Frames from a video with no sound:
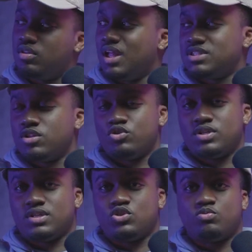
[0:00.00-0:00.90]
Lots of other
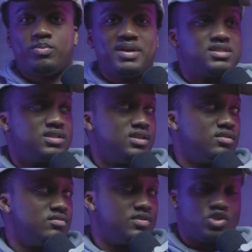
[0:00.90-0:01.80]
translations. But basically,
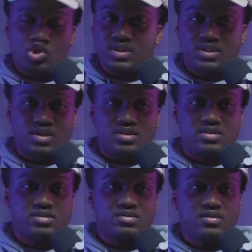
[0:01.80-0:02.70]
the gist
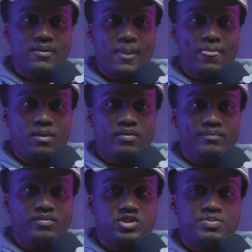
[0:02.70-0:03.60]
is,
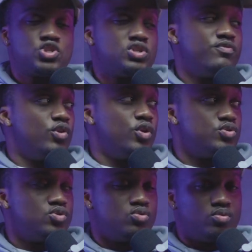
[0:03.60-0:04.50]
especially for
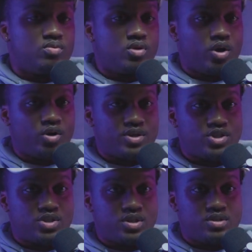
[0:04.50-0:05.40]
those who are
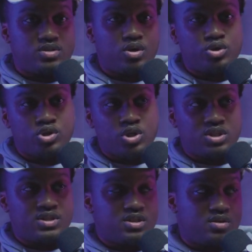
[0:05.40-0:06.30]
Christians, go to church,
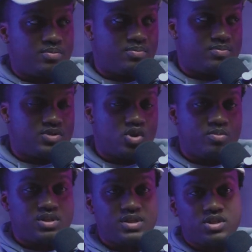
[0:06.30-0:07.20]
listen to
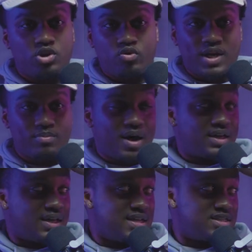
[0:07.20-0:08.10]
sermons, listen to great
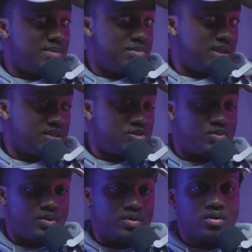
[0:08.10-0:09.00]
podcasts, maybe like this
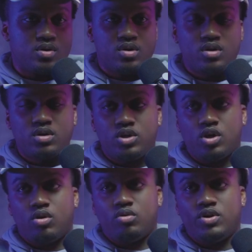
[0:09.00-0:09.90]
one, you
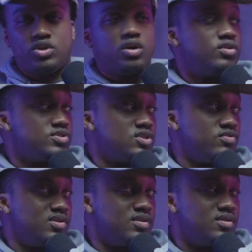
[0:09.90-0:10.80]
know, and you call yourself
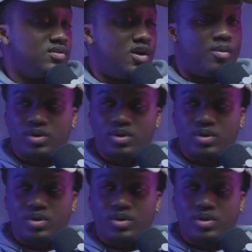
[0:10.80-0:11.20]
a, a